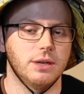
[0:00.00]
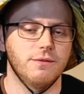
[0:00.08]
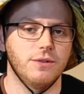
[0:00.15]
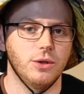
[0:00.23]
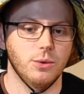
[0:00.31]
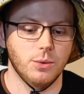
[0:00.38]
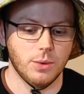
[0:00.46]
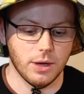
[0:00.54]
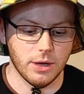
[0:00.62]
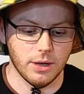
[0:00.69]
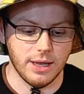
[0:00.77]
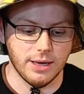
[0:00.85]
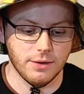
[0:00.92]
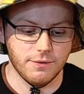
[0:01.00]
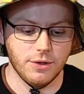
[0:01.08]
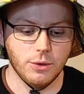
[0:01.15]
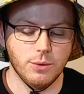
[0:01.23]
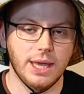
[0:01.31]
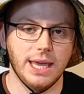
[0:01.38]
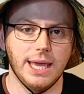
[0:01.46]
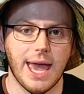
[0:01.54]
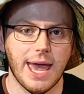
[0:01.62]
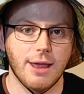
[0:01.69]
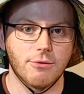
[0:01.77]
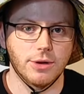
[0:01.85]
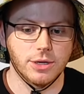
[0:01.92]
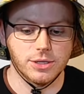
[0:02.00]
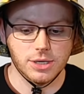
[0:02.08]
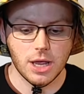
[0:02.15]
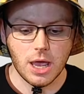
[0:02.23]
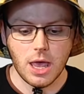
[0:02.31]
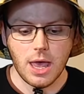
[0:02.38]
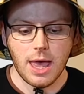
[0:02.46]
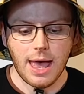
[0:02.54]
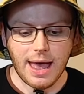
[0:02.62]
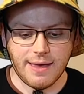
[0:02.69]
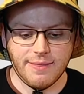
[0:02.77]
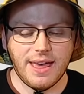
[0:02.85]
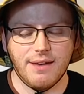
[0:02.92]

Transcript: in a few key areas, and